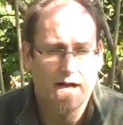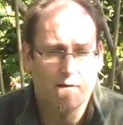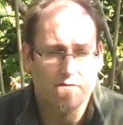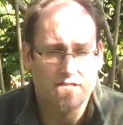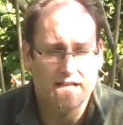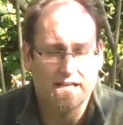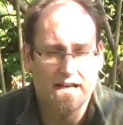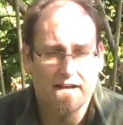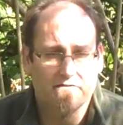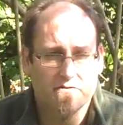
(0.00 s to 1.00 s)
I was
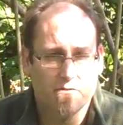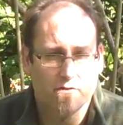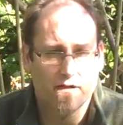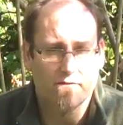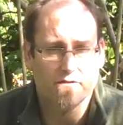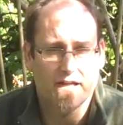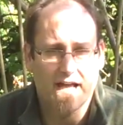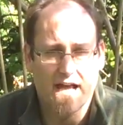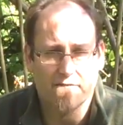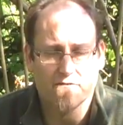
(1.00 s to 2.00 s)
taken out of school every
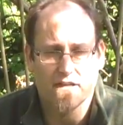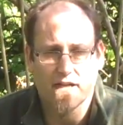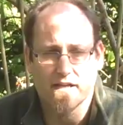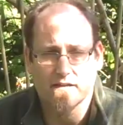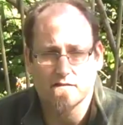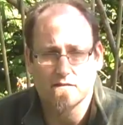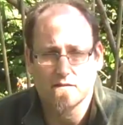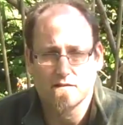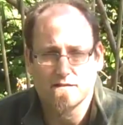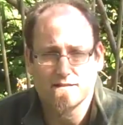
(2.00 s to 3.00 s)
day, half a day,
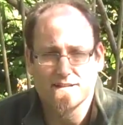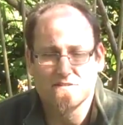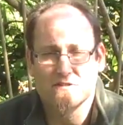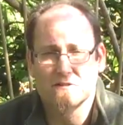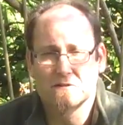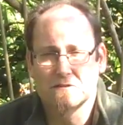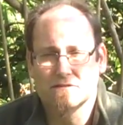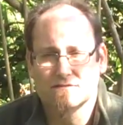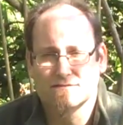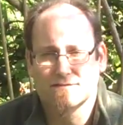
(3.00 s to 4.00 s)
until
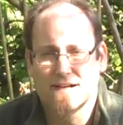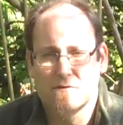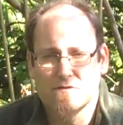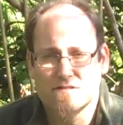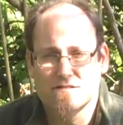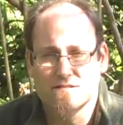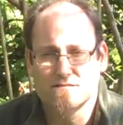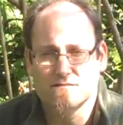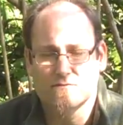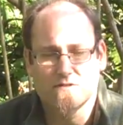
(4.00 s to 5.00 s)
I was in
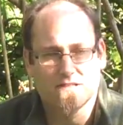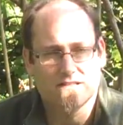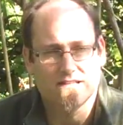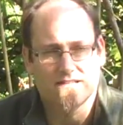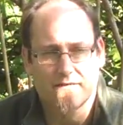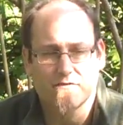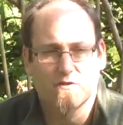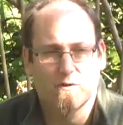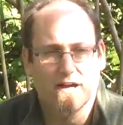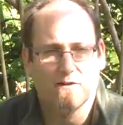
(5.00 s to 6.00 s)
the
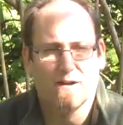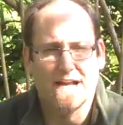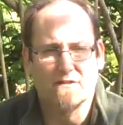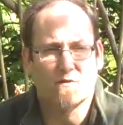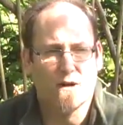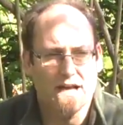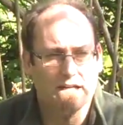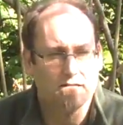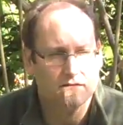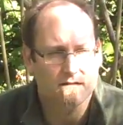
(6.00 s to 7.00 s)
7th grade or 8th
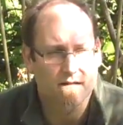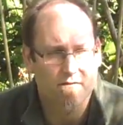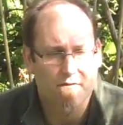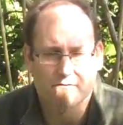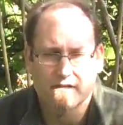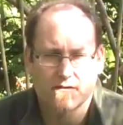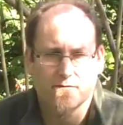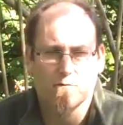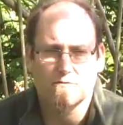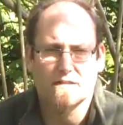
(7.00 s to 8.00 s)
grade, 13
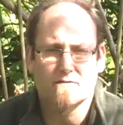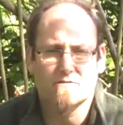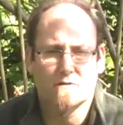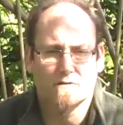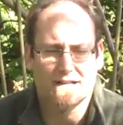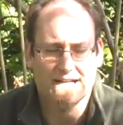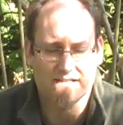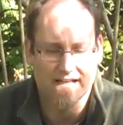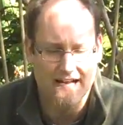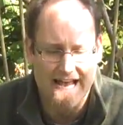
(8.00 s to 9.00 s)
or 14 years old, and I
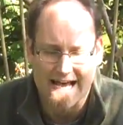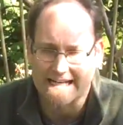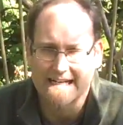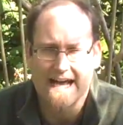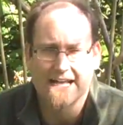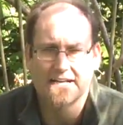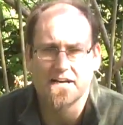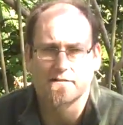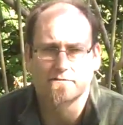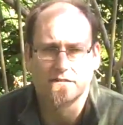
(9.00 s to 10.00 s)
said I had
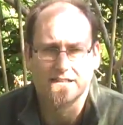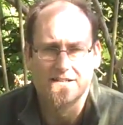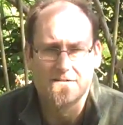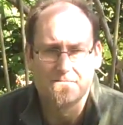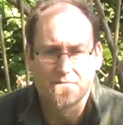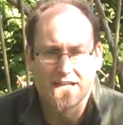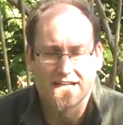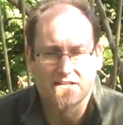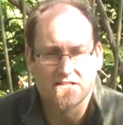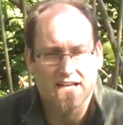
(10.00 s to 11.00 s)
enough.
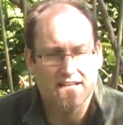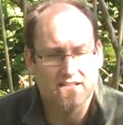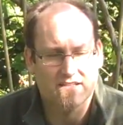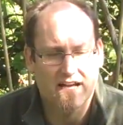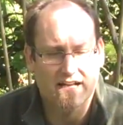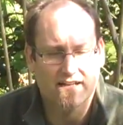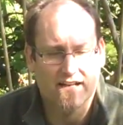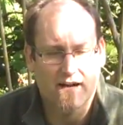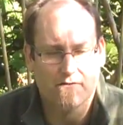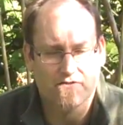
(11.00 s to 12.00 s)
And instead decided
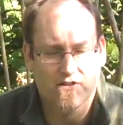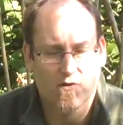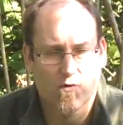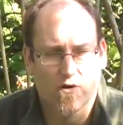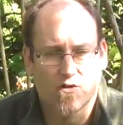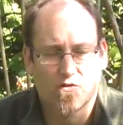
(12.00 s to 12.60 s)
that I was going to work